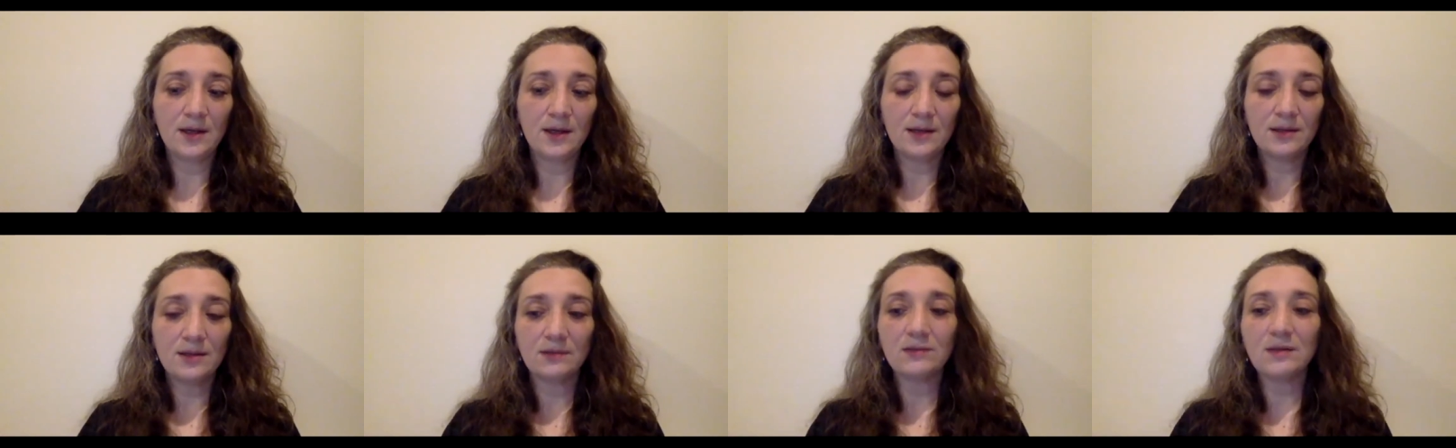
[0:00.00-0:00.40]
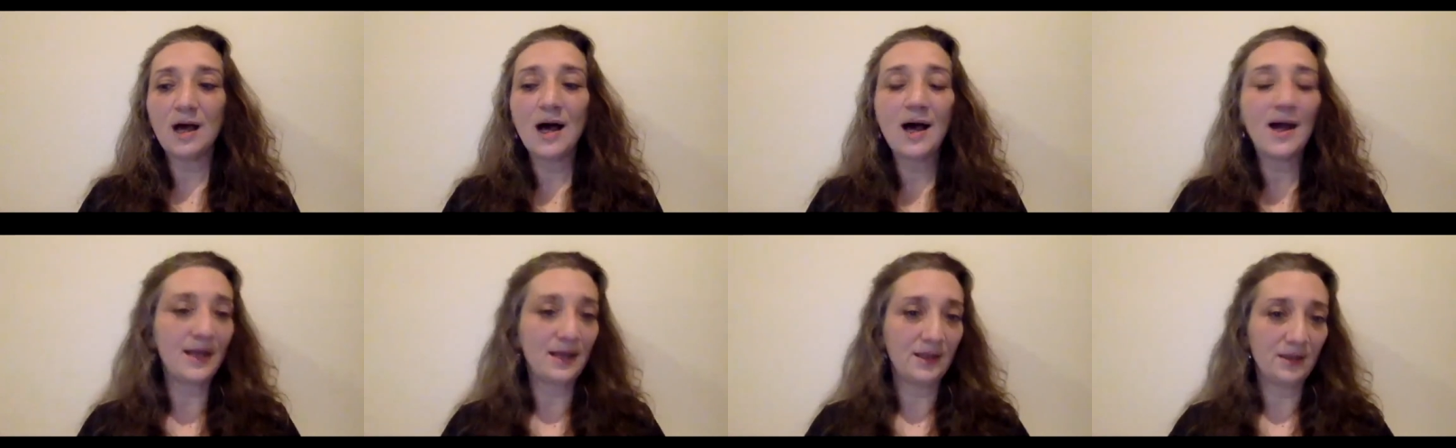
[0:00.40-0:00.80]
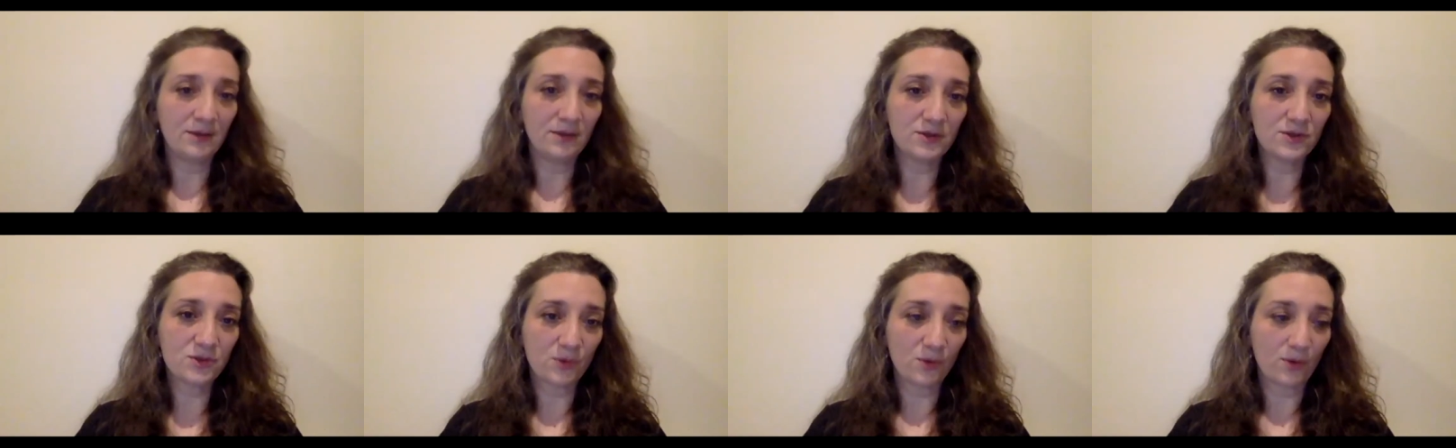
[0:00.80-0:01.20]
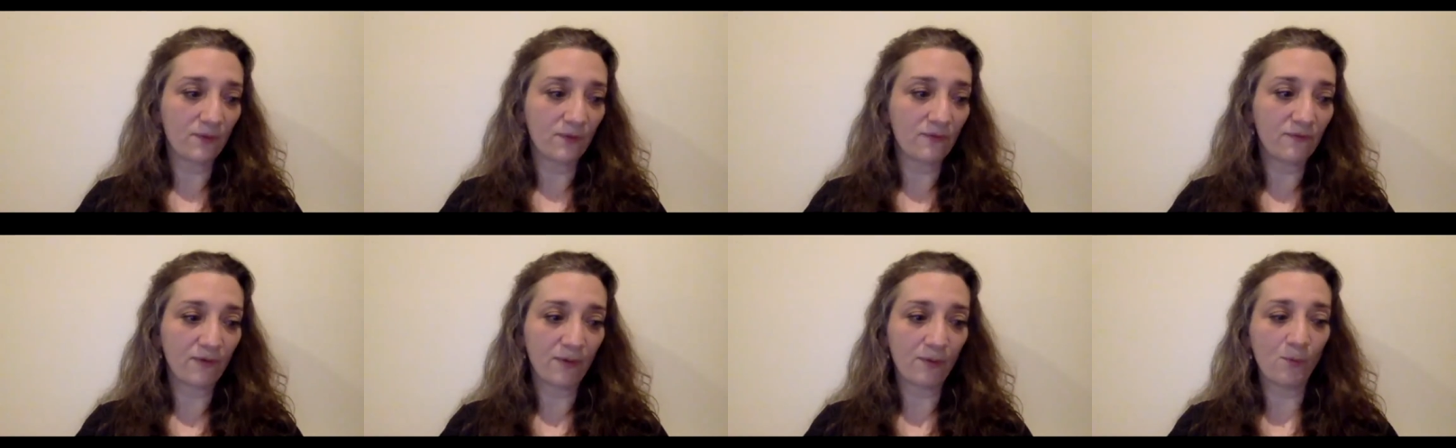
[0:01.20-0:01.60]
the line sort of
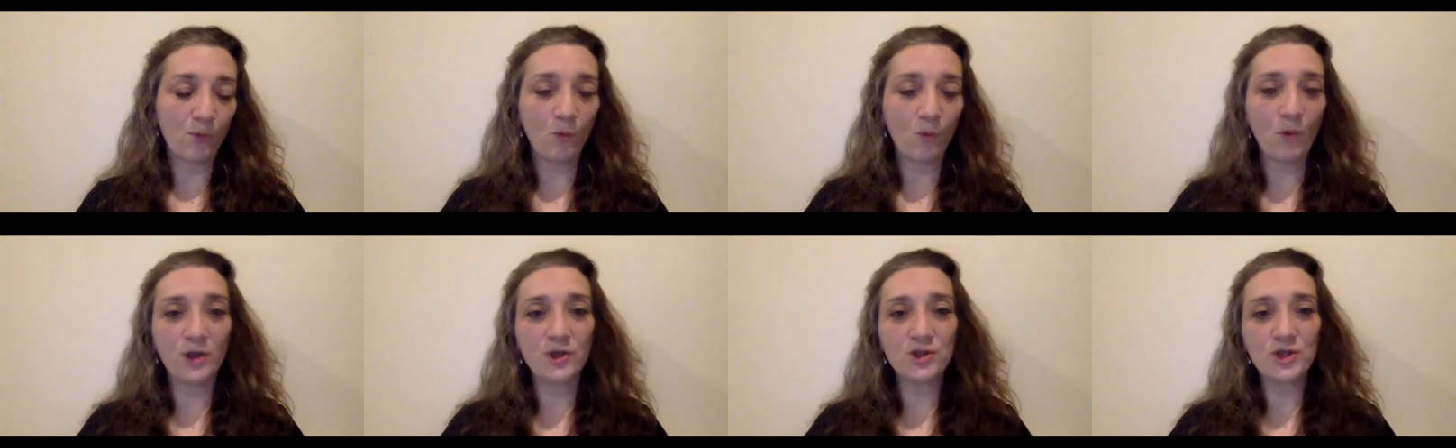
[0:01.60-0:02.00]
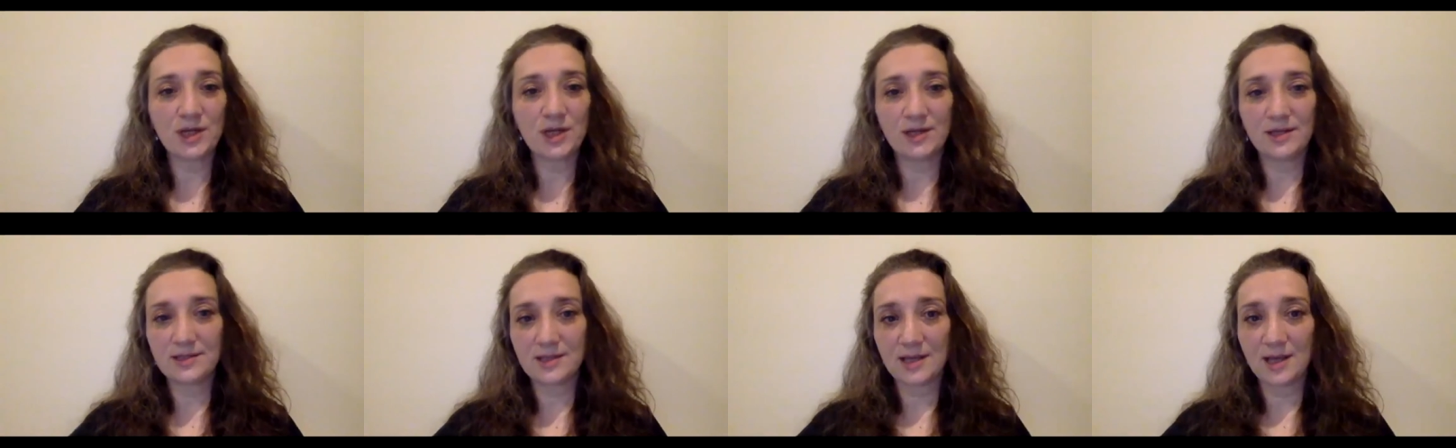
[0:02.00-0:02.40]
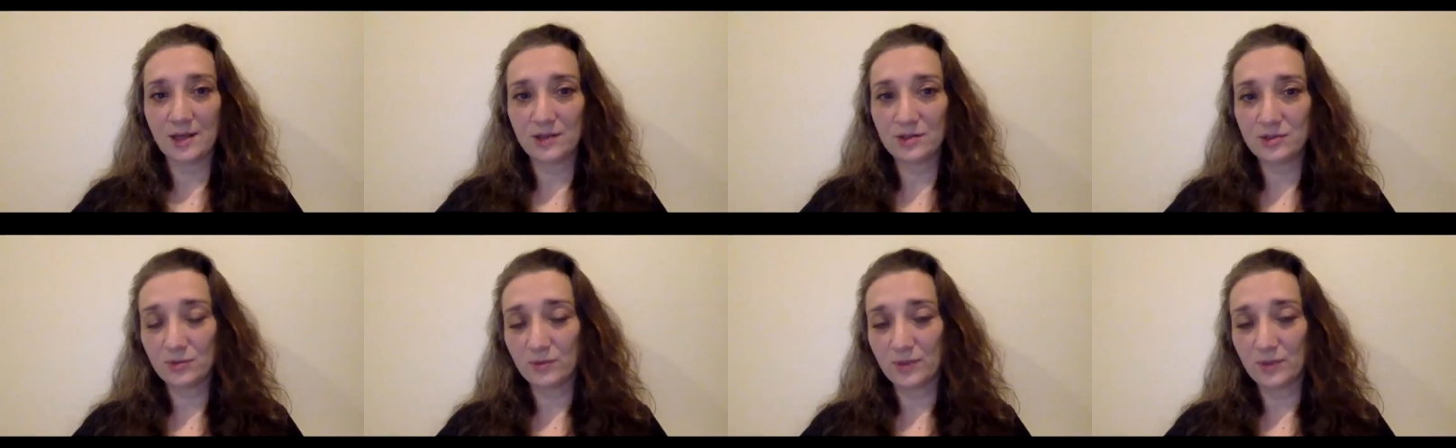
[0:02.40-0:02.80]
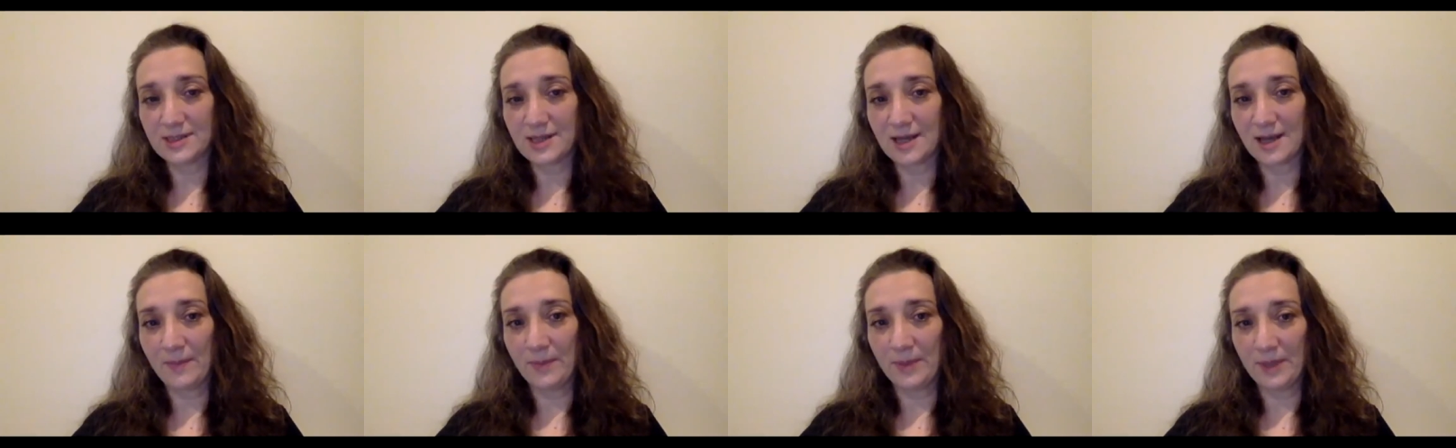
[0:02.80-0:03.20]
from one genocide to what's
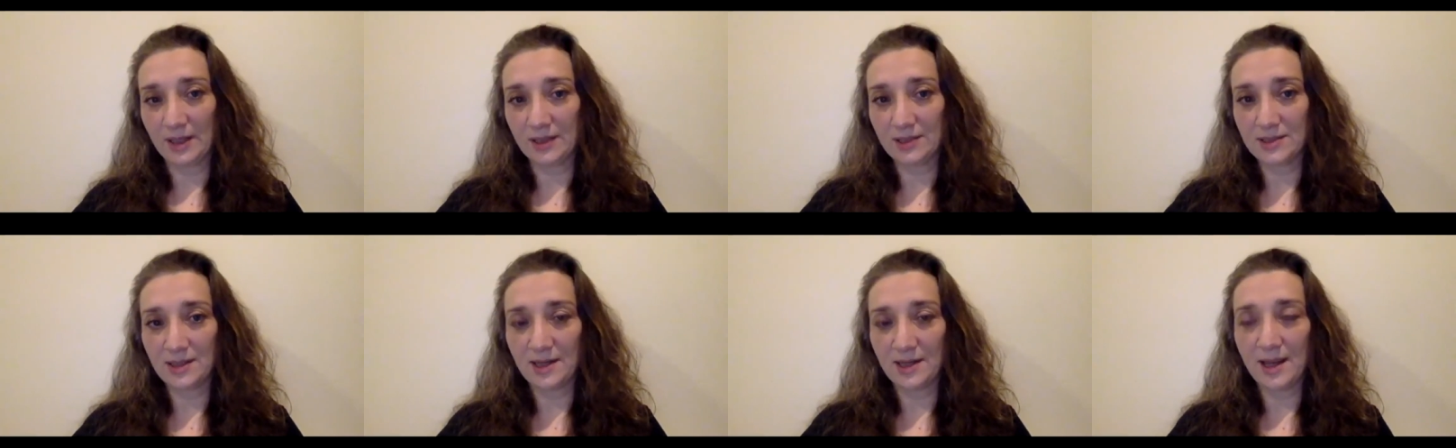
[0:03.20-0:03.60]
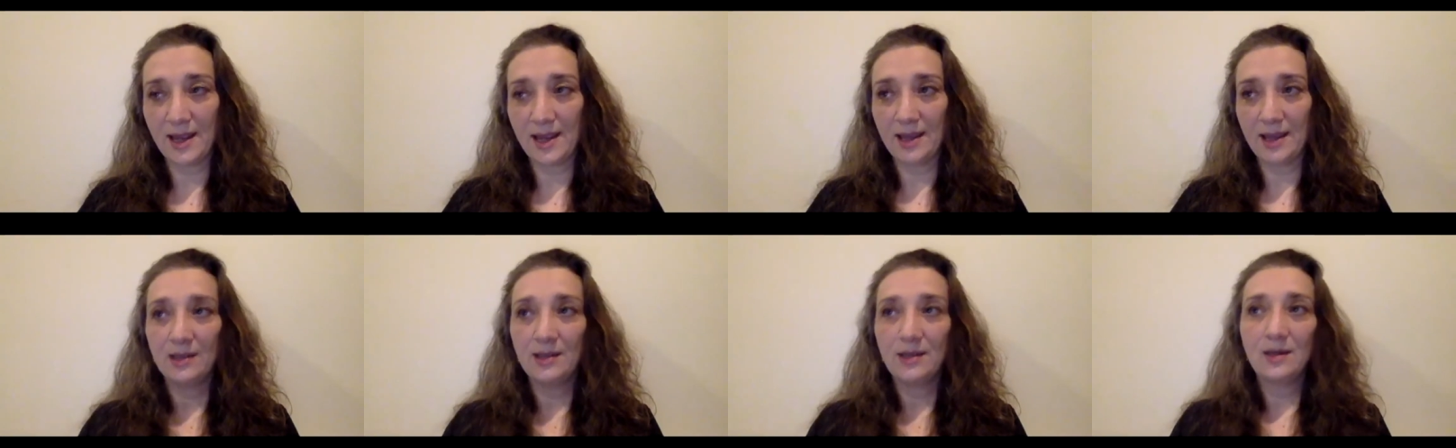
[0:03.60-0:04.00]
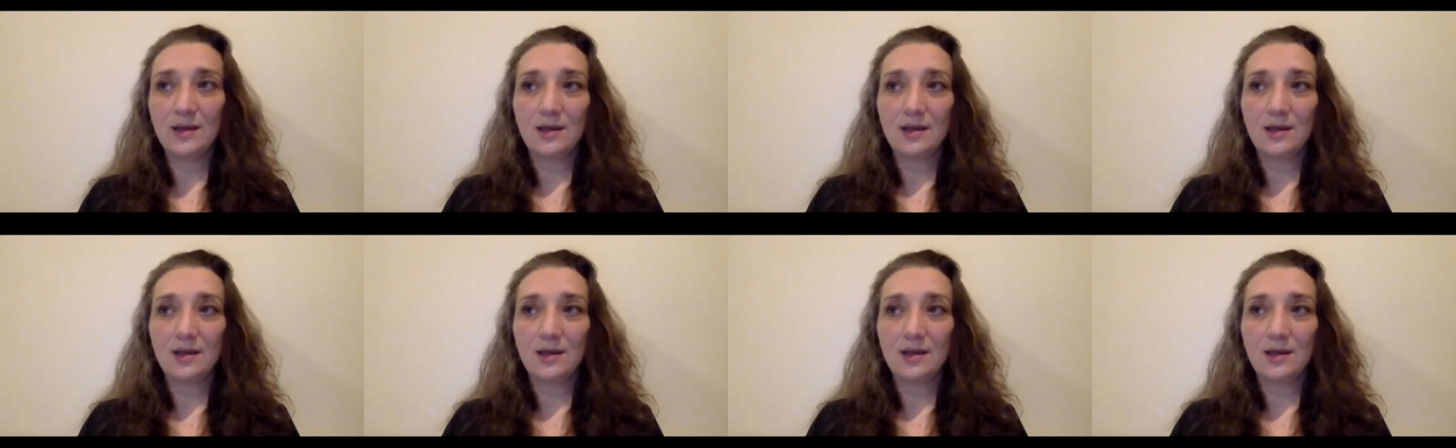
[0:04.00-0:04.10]
happening today